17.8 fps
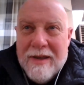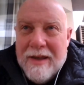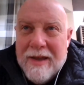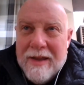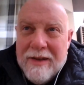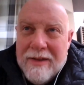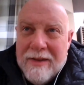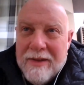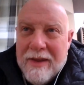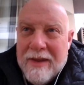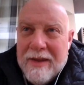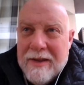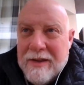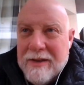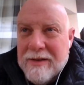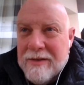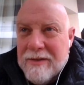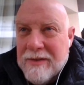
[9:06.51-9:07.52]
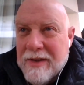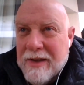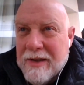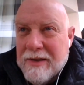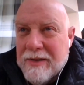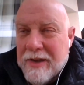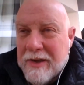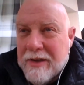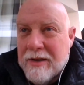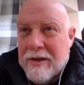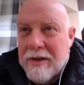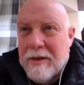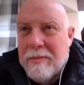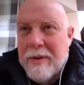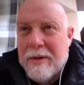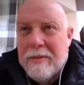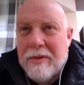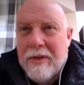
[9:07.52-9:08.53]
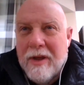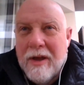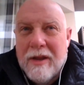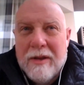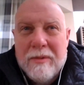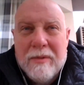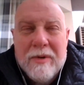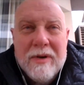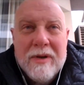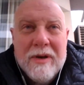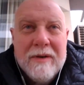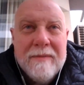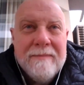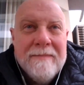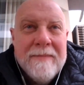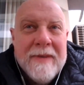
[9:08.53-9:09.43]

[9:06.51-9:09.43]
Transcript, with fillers: and they they they couldn't compete with Hollywood, and